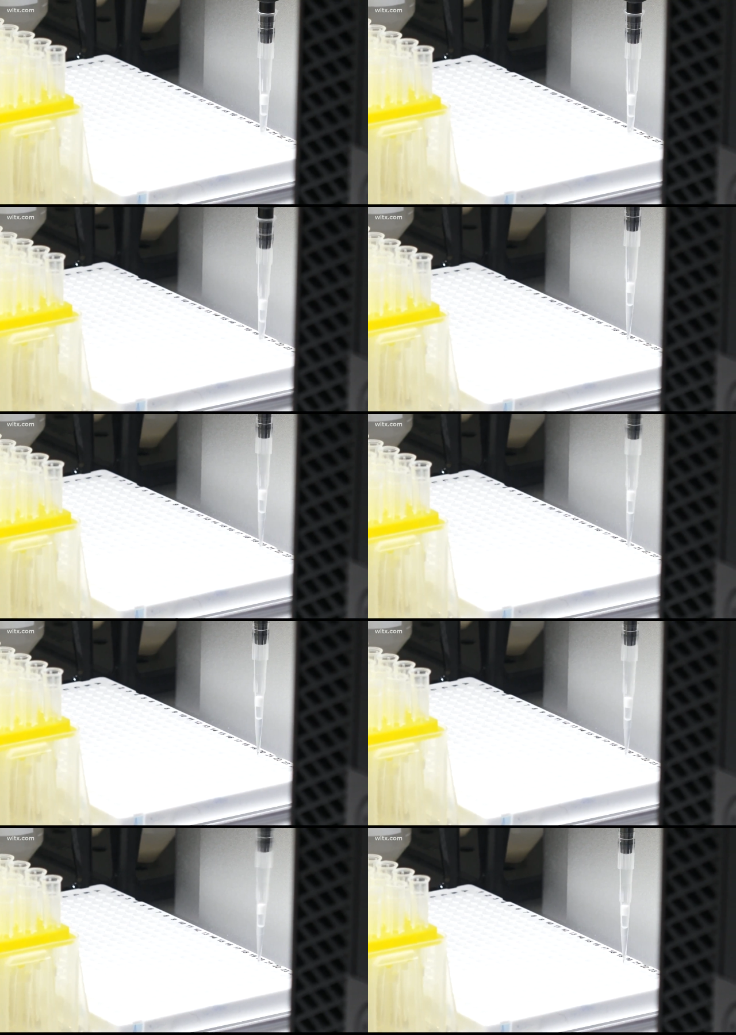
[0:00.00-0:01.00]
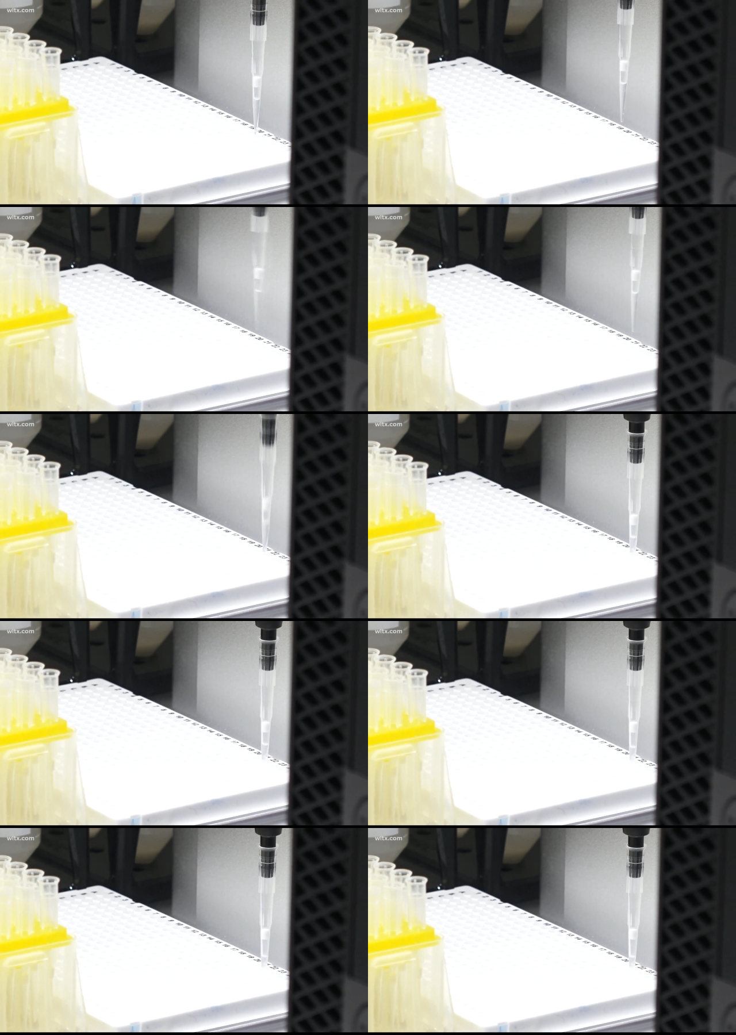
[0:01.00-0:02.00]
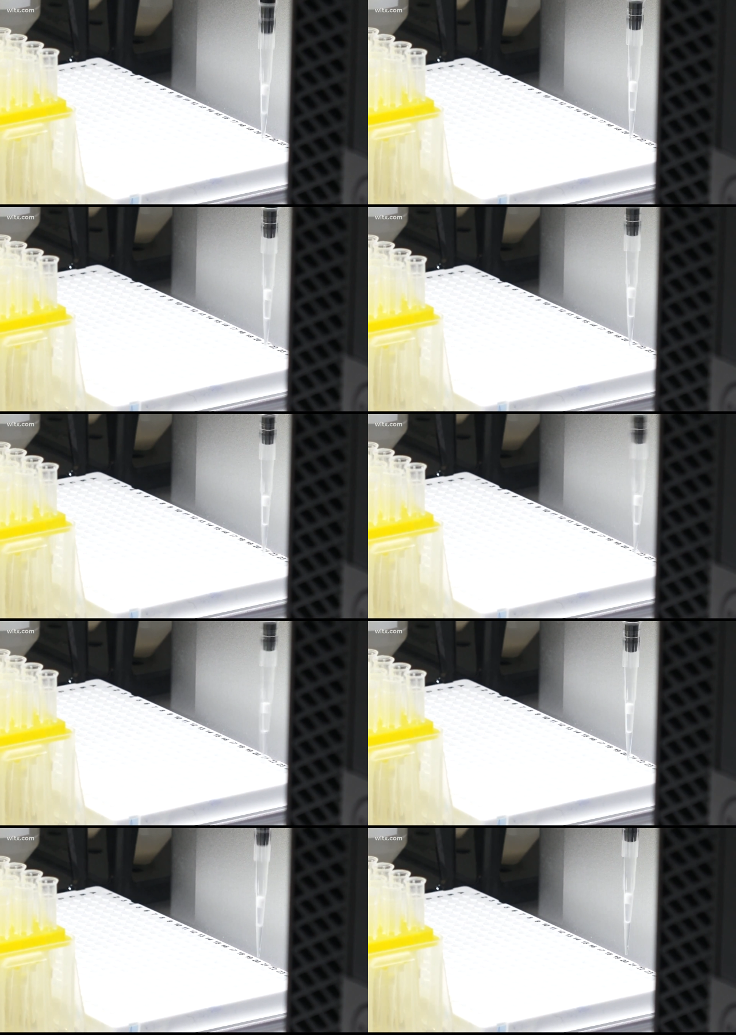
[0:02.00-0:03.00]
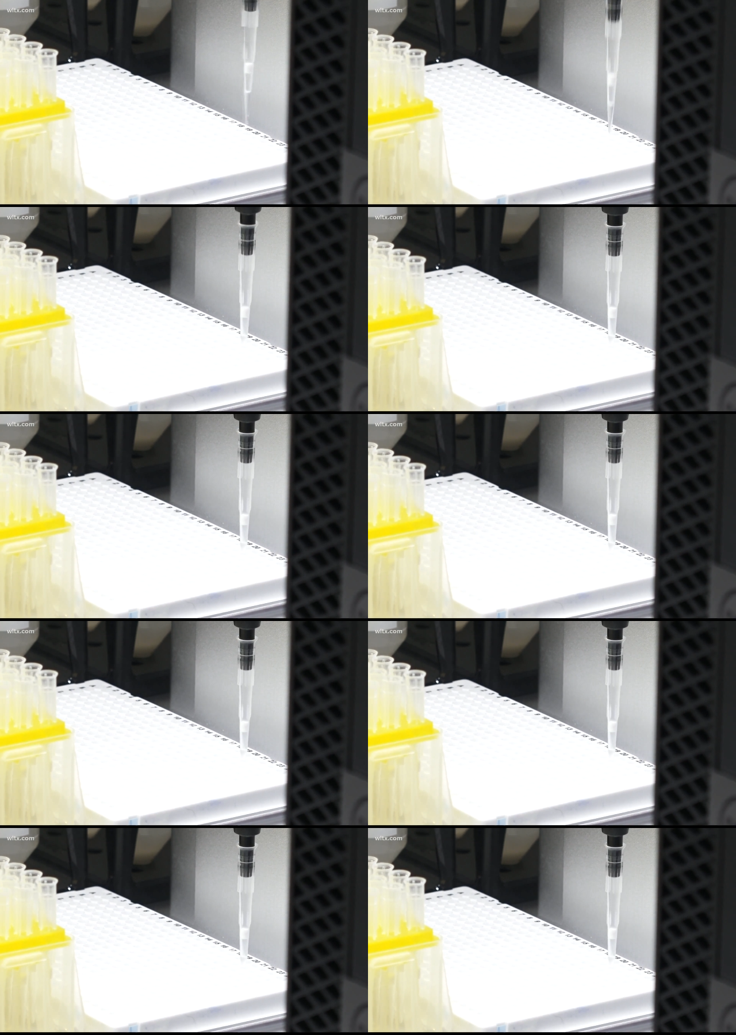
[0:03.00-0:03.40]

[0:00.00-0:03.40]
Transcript: [unreadable: no face in view]